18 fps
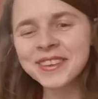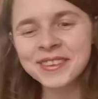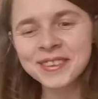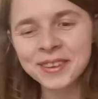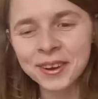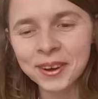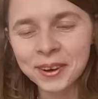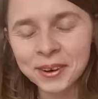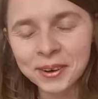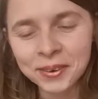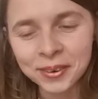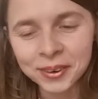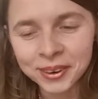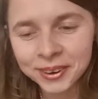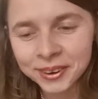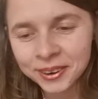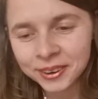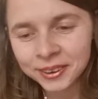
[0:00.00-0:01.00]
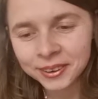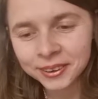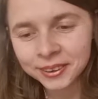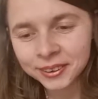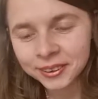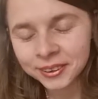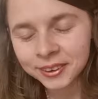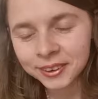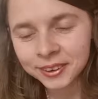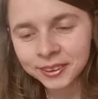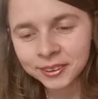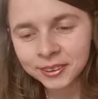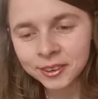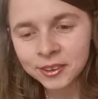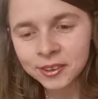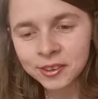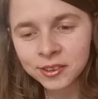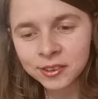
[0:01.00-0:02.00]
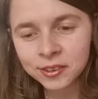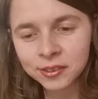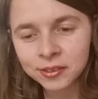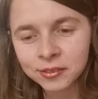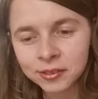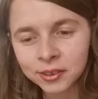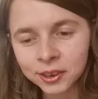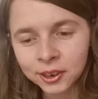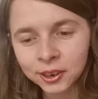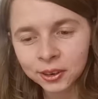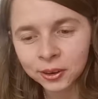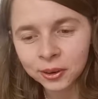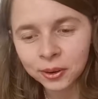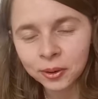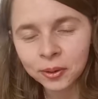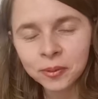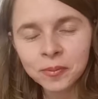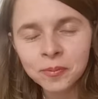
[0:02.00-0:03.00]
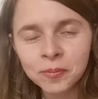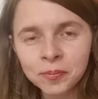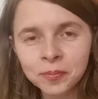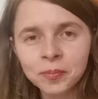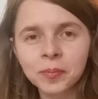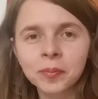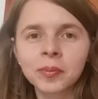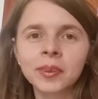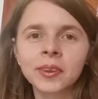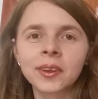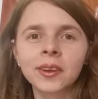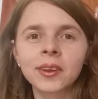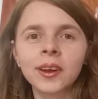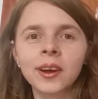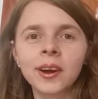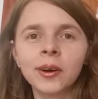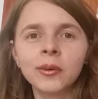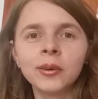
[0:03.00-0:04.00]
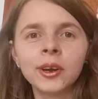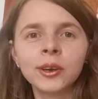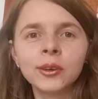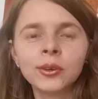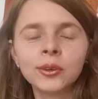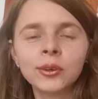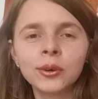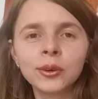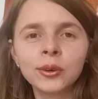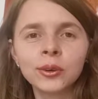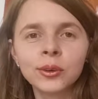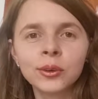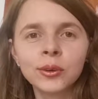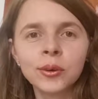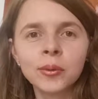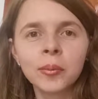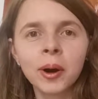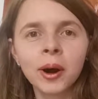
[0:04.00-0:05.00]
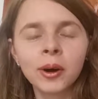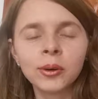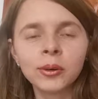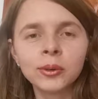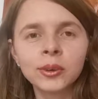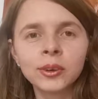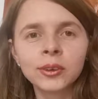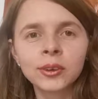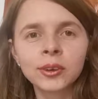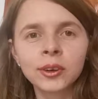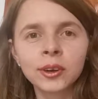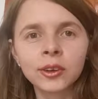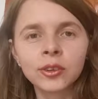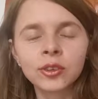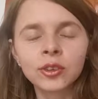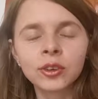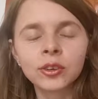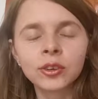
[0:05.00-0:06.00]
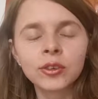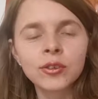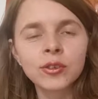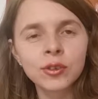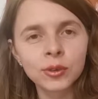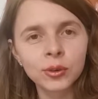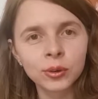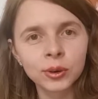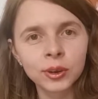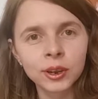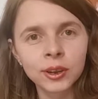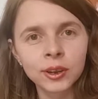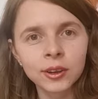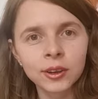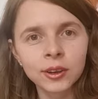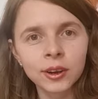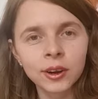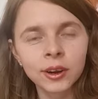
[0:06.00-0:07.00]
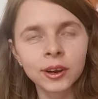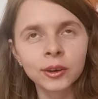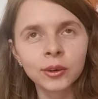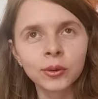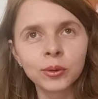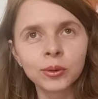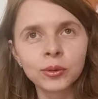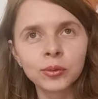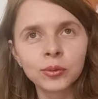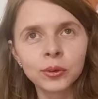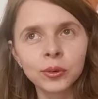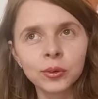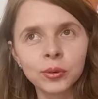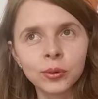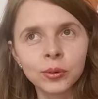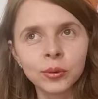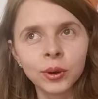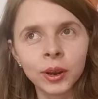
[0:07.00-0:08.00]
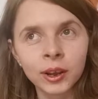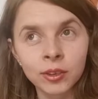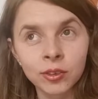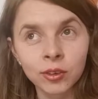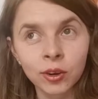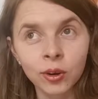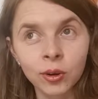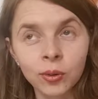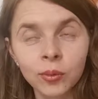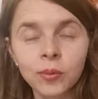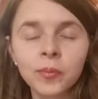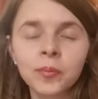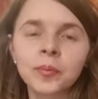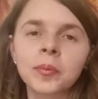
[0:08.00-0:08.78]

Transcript: So, in this video, I would like to talk to you about a children's story I wrote a few nights ago.